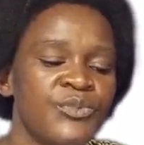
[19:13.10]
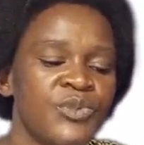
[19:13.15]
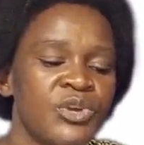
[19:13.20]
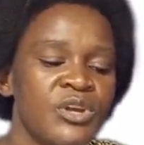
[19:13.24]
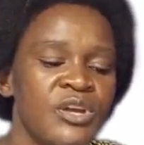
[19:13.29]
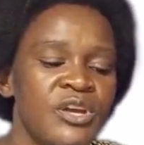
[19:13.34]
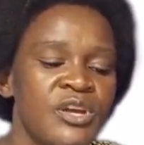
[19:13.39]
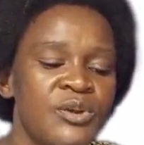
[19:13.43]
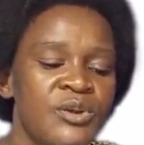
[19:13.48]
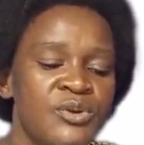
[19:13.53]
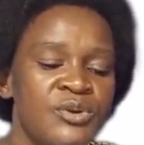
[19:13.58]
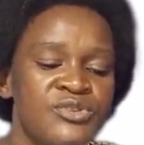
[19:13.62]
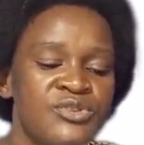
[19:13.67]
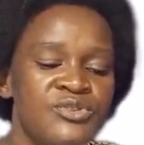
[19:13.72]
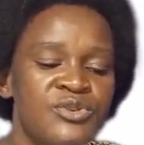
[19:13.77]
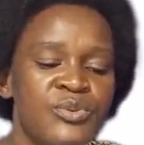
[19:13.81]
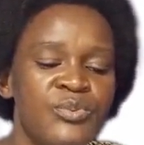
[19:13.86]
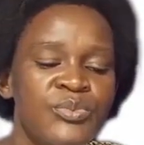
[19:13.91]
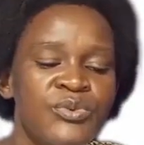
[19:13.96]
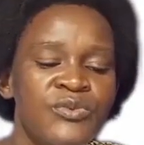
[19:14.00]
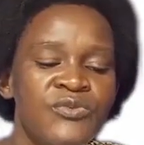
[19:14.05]
It
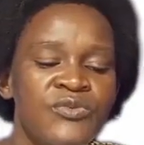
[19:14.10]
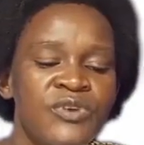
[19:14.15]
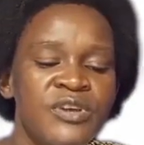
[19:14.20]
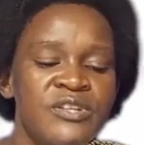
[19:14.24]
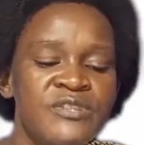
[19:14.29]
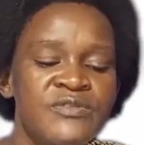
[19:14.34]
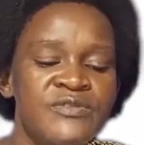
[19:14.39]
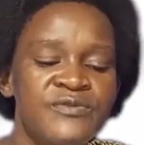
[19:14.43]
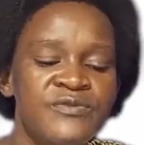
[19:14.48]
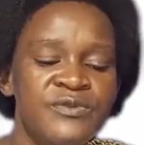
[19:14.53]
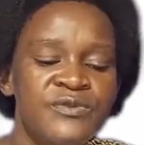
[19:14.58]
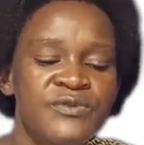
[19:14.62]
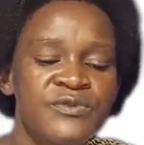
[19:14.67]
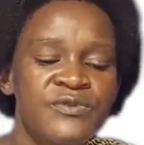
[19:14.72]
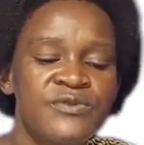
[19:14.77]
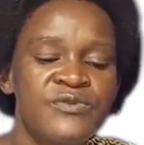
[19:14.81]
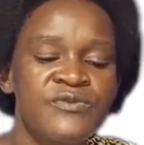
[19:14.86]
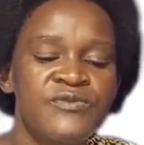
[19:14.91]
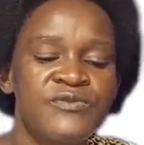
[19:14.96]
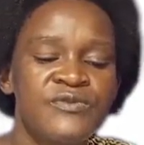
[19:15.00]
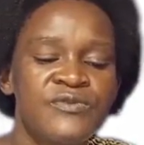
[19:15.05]
also provides
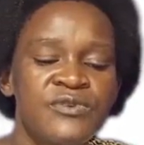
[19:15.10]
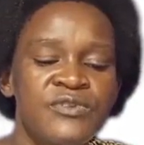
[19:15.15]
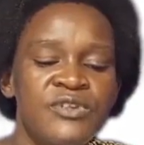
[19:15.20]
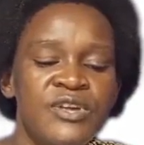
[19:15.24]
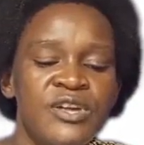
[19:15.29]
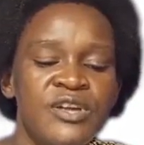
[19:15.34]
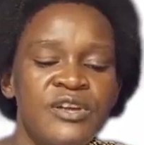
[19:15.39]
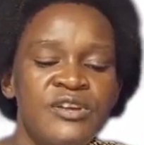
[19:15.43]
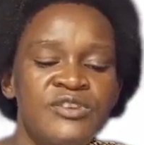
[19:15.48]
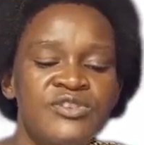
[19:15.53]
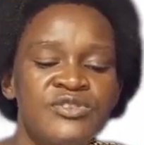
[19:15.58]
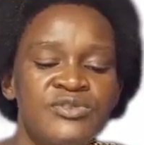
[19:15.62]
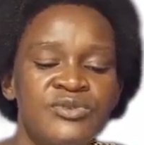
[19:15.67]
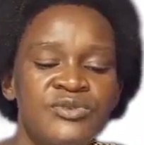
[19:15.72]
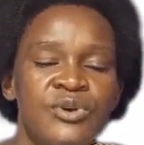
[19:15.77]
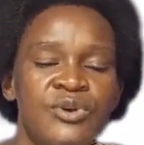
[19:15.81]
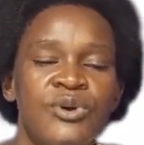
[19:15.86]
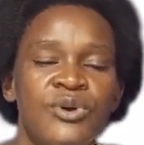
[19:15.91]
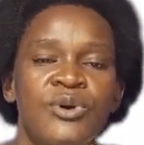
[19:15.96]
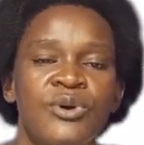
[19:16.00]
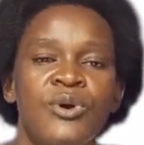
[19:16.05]
food for the
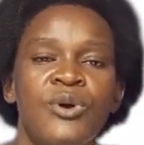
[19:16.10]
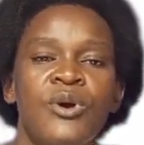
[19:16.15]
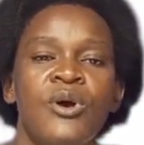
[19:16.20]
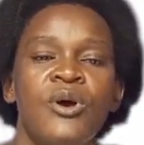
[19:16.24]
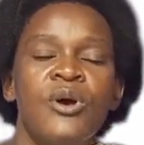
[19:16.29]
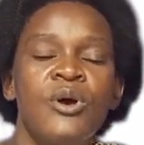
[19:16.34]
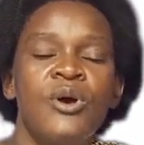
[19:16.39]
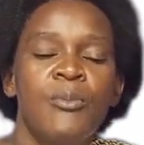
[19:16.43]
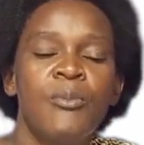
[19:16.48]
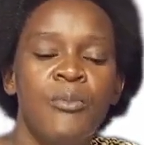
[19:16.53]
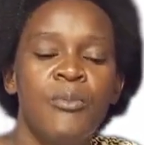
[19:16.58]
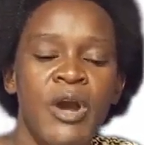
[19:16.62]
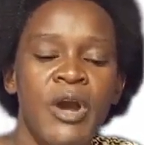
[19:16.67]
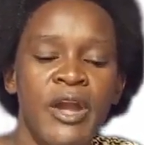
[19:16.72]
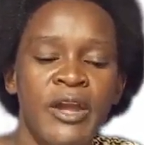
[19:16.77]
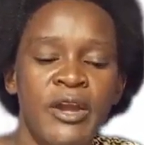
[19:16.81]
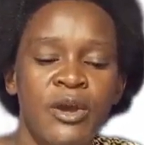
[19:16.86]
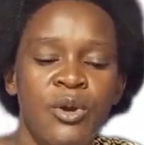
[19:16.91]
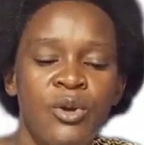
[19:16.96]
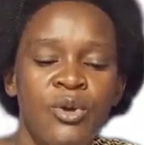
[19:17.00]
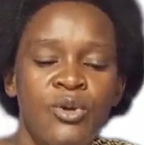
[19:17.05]
soil
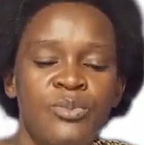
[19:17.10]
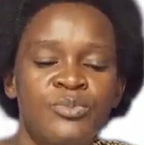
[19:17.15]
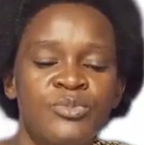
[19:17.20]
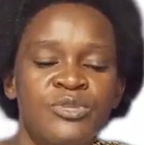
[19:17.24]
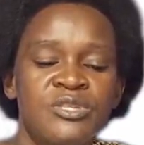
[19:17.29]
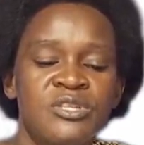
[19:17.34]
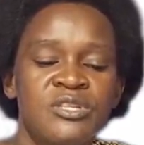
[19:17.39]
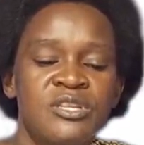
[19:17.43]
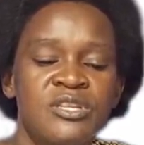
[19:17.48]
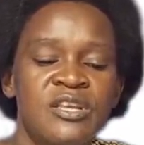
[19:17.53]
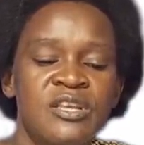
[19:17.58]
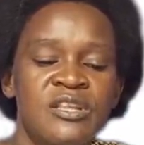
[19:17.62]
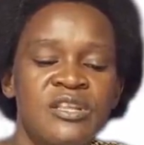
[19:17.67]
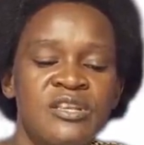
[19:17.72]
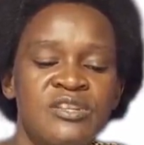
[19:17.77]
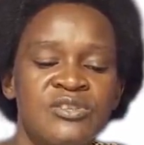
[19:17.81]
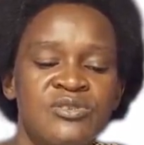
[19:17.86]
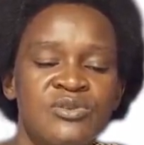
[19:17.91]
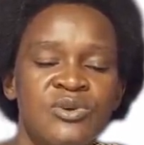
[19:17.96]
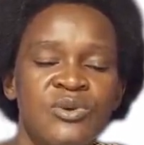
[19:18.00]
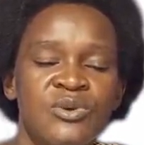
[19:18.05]
microbes. In
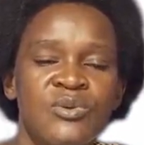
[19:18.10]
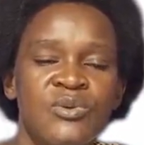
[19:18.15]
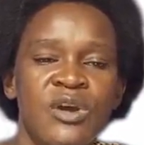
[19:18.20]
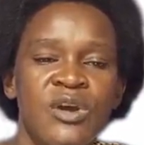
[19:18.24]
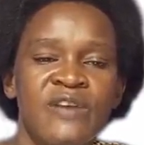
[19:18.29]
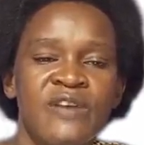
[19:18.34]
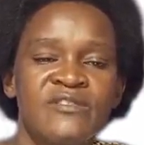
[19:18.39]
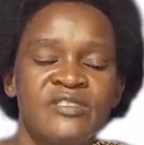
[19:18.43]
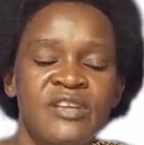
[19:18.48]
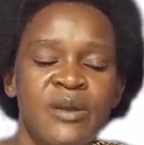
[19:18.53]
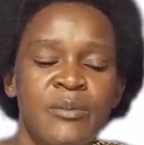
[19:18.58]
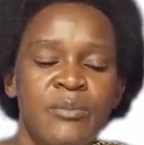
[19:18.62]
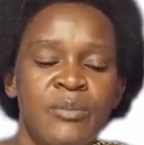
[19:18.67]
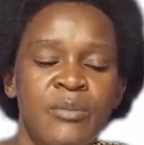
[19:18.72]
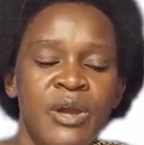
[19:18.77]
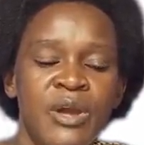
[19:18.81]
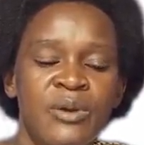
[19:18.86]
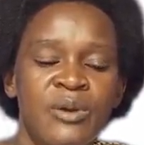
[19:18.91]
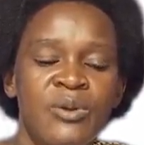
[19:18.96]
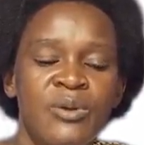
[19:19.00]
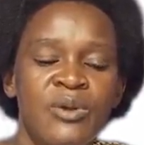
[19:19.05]
the soil, we have some
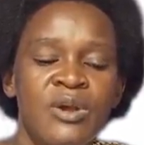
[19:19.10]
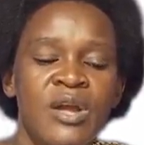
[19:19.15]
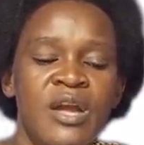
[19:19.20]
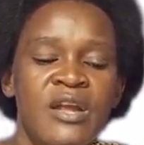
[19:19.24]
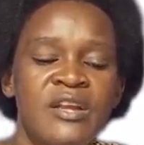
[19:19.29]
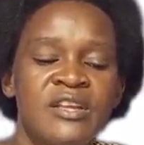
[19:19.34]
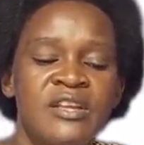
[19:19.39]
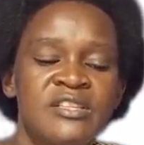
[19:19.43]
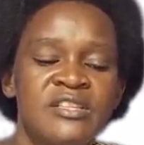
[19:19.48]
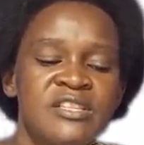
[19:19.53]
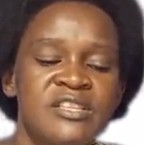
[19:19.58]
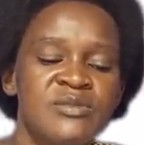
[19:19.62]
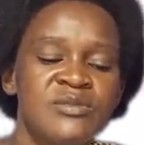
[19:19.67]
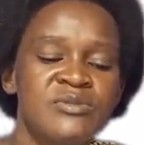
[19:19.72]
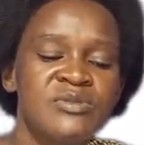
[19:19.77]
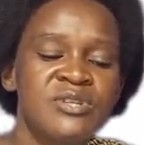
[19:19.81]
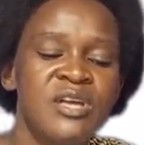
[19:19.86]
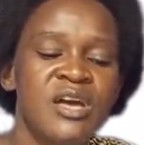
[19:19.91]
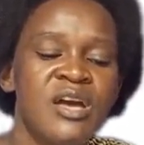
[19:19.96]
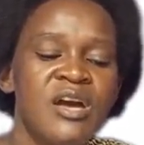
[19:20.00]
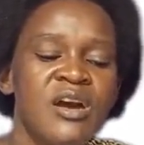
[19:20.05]

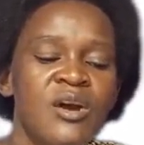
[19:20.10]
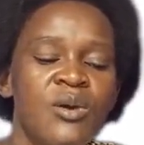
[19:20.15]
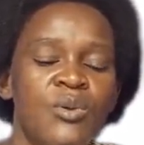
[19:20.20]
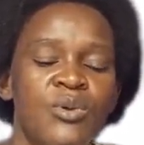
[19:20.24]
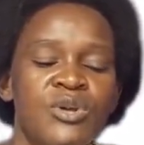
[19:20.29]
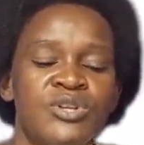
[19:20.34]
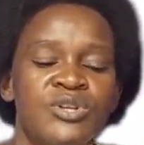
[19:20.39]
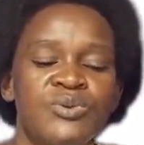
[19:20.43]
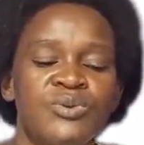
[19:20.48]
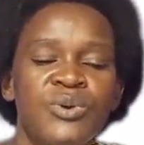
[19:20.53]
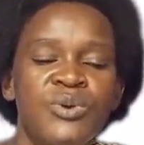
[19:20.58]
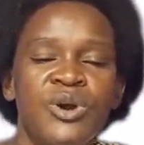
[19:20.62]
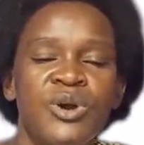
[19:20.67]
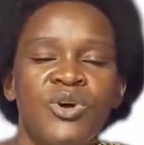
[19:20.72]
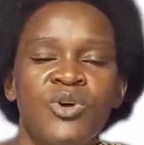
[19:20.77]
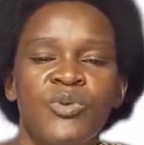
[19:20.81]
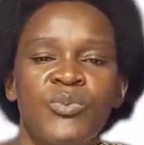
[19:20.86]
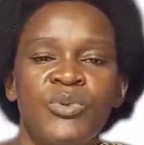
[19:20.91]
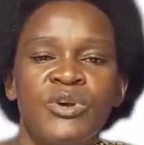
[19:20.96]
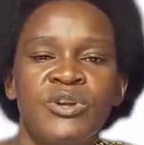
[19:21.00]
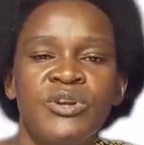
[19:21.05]
microorganisms which will
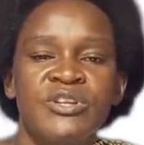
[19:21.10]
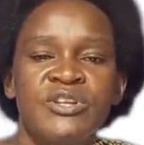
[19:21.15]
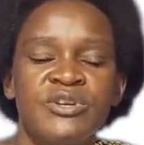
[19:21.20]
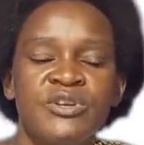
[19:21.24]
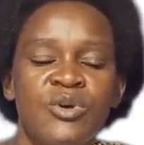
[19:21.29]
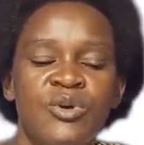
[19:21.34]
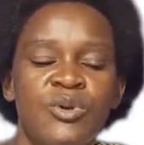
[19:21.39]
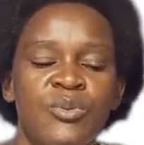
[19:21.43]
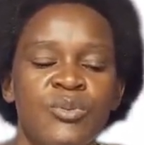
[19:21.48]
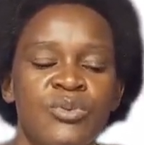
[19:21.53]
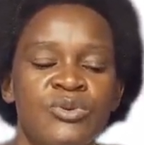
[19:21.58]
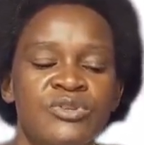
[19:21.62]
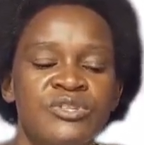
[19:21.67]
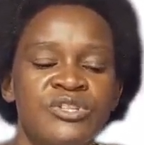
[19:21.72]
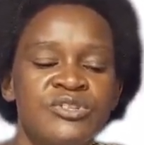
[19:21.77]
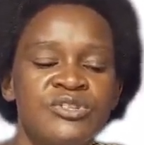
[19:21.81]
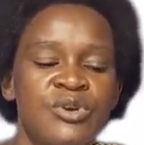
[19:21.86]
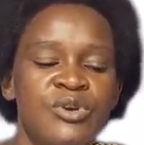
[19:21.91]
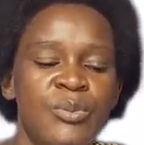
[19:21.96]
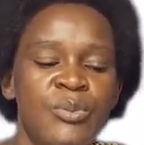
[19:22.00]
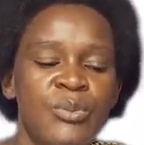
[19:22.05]
help in
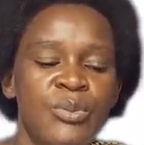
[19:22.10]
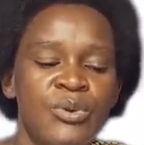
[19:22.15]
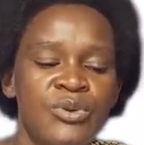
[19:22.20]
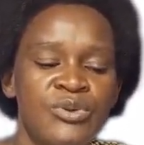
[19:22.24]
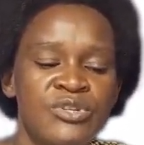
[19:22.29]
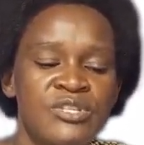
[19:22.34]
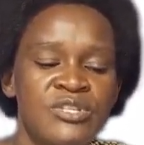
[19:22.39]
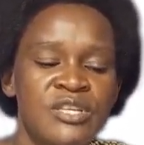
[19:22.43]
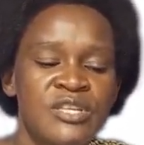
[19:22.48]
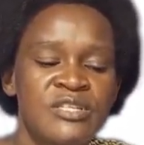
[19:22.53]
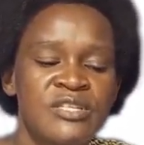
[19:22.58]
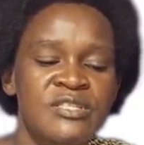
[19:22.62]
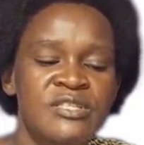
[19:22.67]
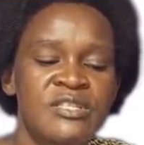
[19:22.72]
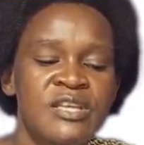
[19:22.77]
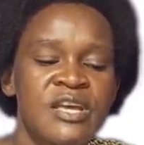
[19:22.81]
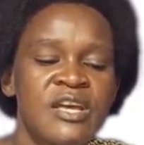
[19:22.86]
decomposition process.